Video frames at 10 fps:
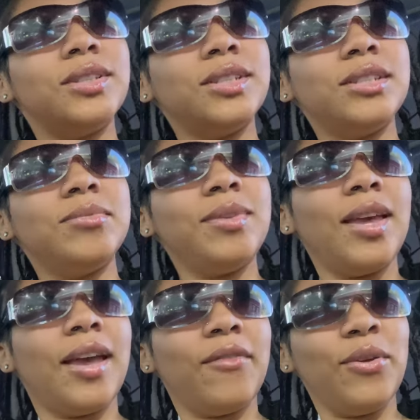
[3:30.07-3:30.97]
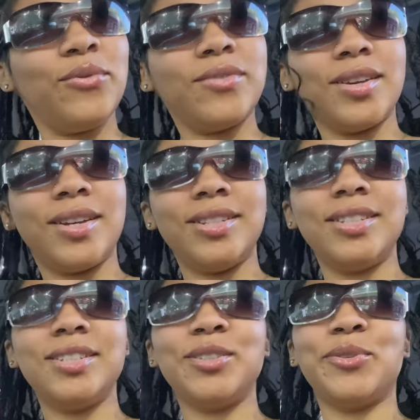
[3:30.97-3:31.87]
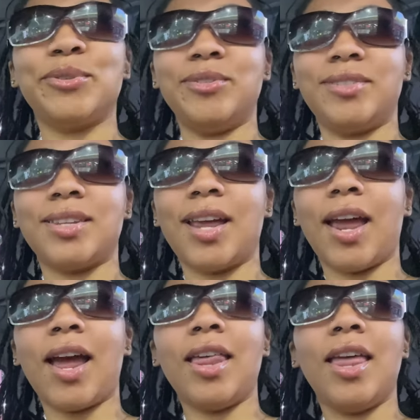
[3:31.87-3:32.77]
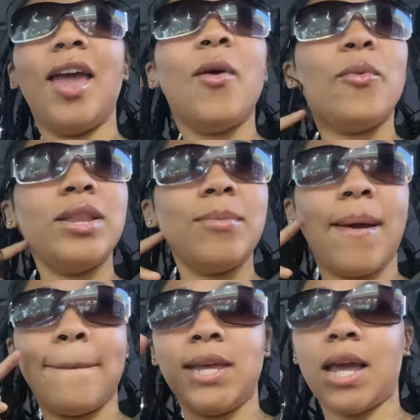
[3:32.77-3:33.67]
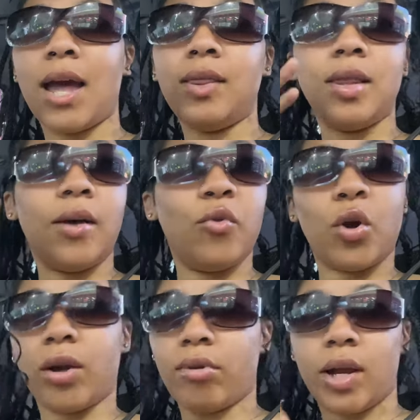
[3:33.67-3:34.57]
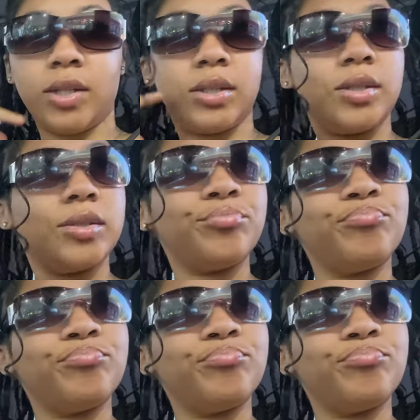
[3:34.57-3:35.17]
Just be having fun. Just cruising. Like, one thing about me, I love car rides.